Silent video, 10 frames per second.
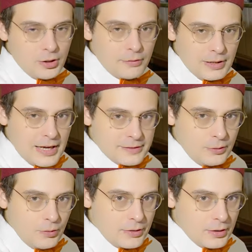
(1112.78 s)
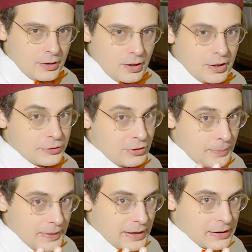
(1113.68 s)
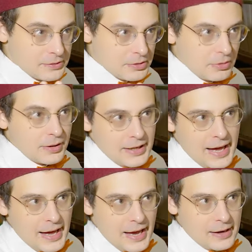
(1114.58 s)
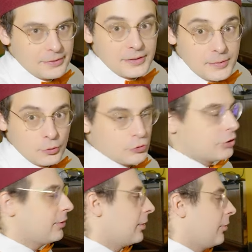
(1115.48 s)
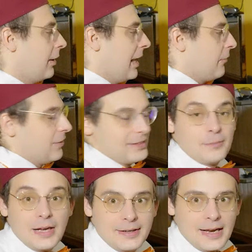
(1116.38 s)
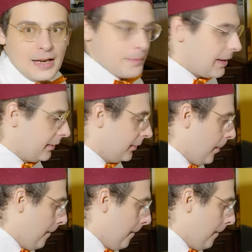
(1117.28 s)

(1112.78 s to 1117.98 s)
realizing with the three parts, yeah, and diminutions. So like, for example, an allemande.